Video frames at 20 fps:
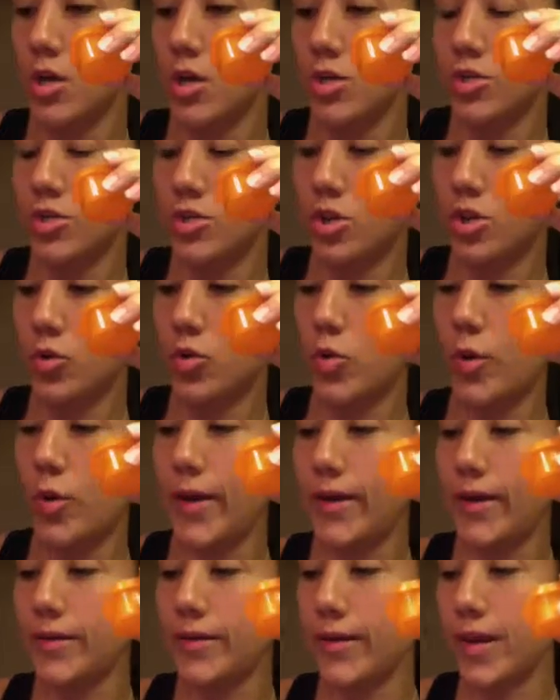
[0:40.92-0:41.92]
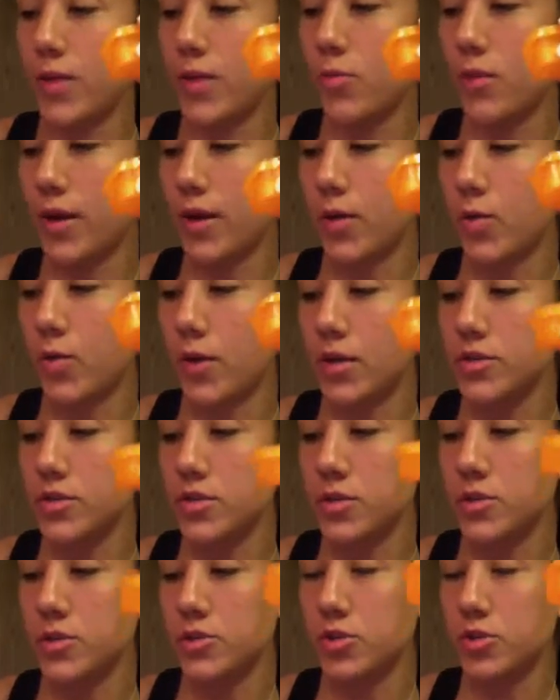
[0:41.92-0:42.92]
So quickly, what I want to
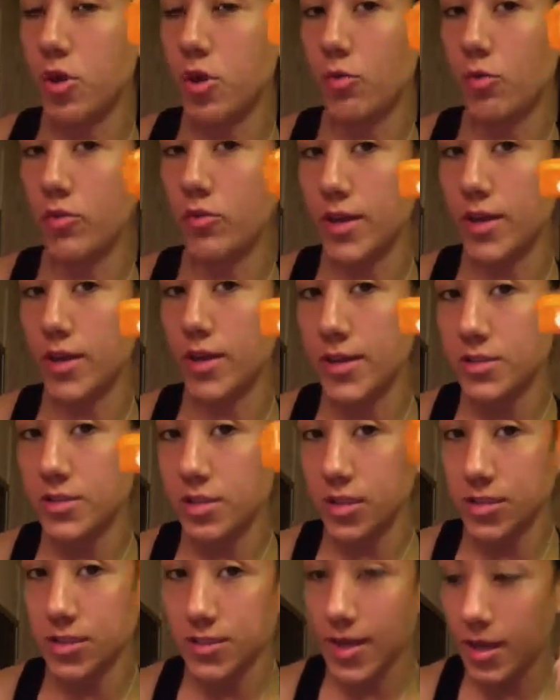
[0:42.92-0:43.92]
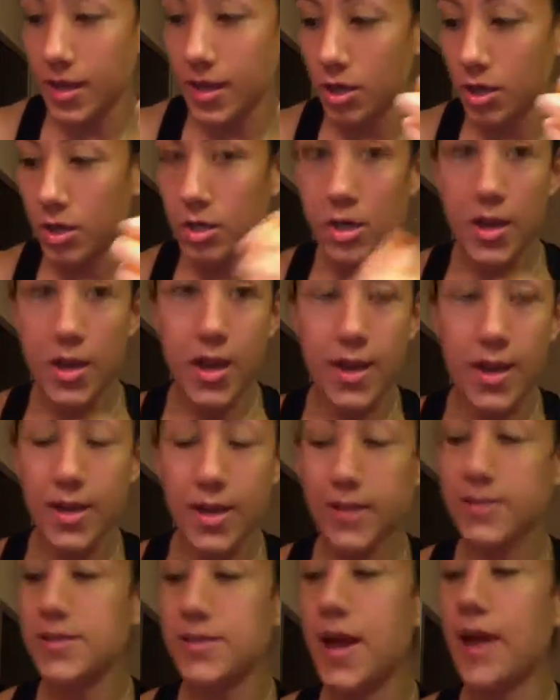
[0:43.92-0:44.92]
do is go over each container and
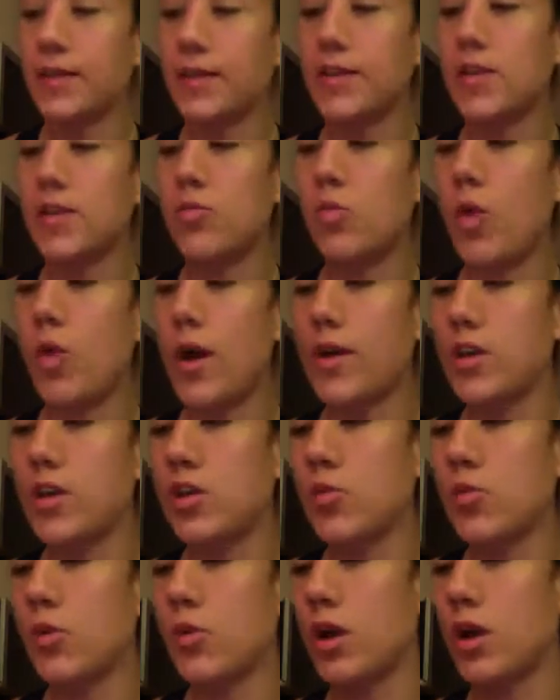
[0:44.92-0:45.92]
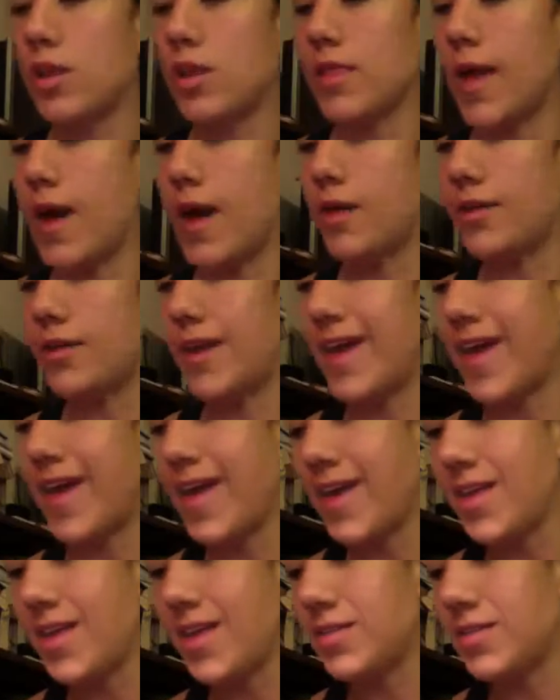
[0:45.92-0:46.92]
exactly what you are allowed
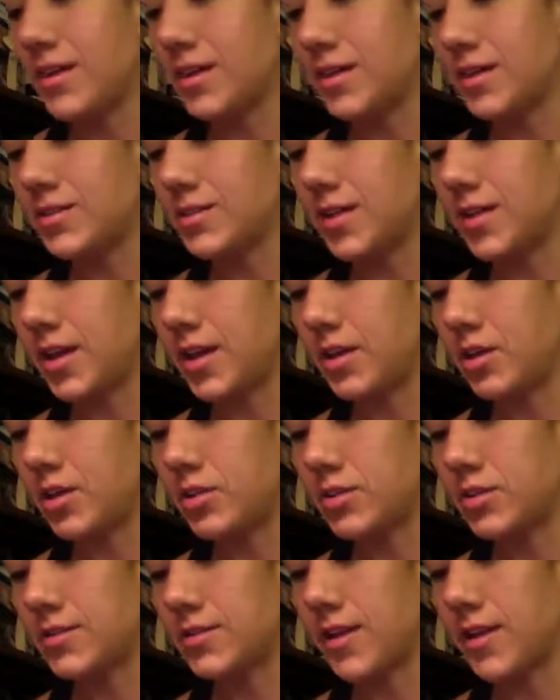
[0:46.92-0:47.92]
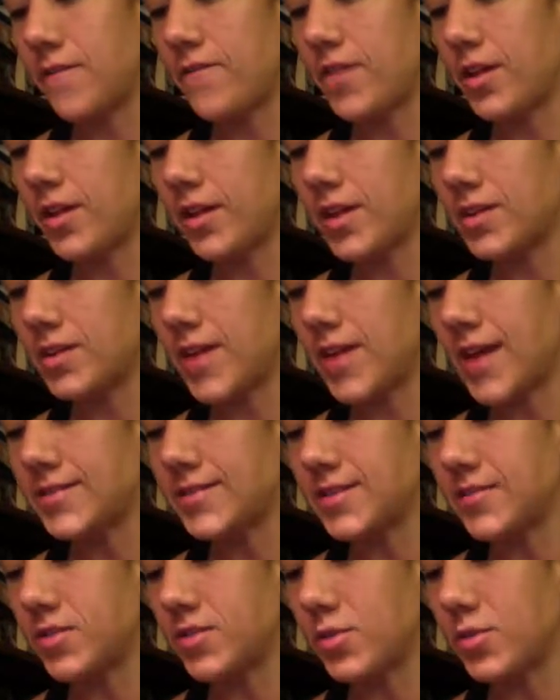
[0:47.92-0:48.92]
in the containers, because I feel like that's
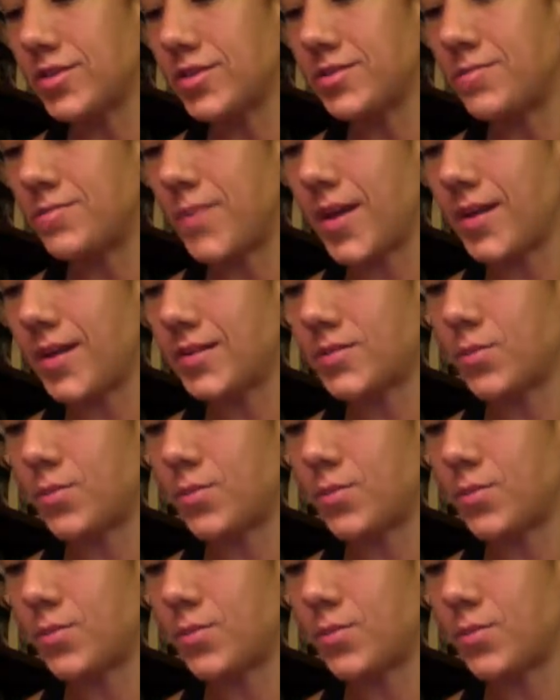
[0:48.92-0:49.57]
everyone's biggest